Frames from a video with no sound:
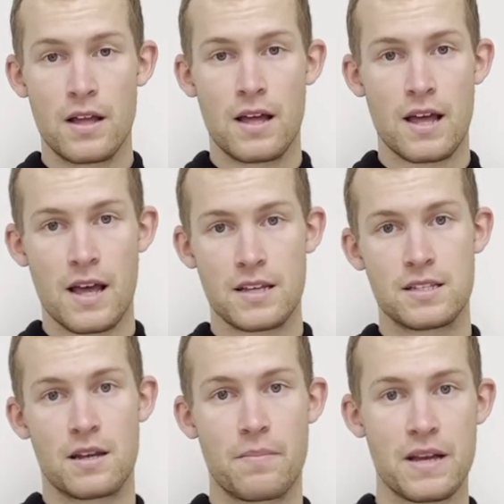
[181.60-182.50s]
has the
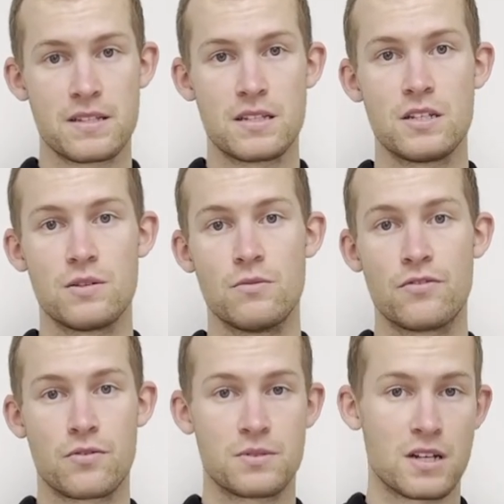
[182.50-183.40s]
capacity to move
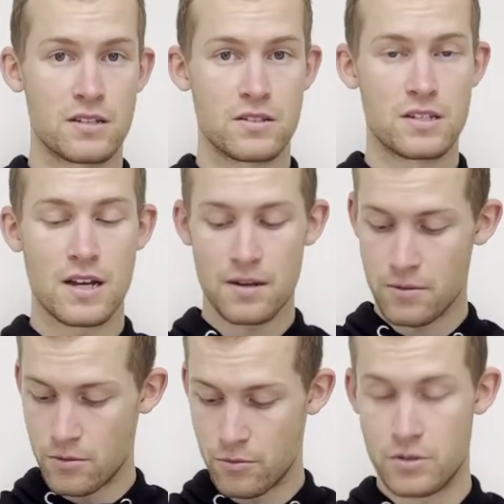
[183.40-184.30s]
from side to side,
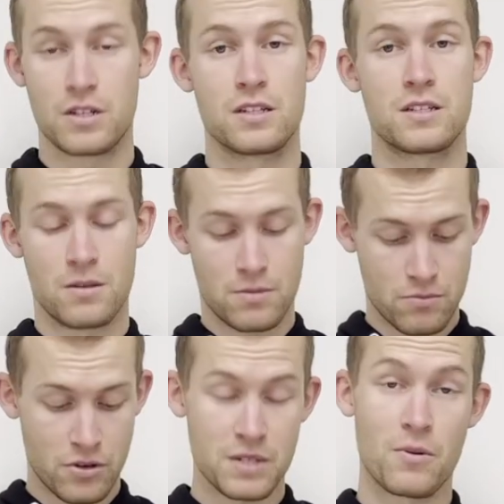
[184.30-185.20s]
which is
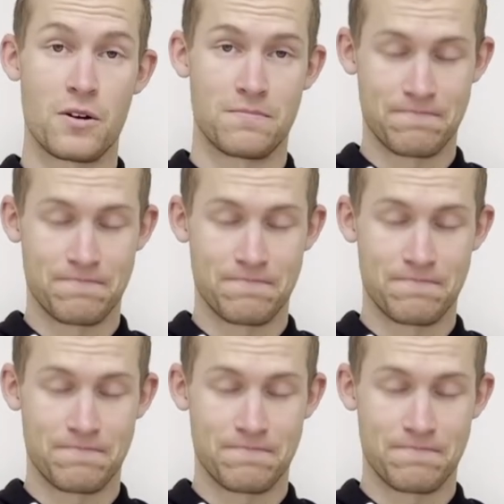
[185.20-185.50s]
pretty smart.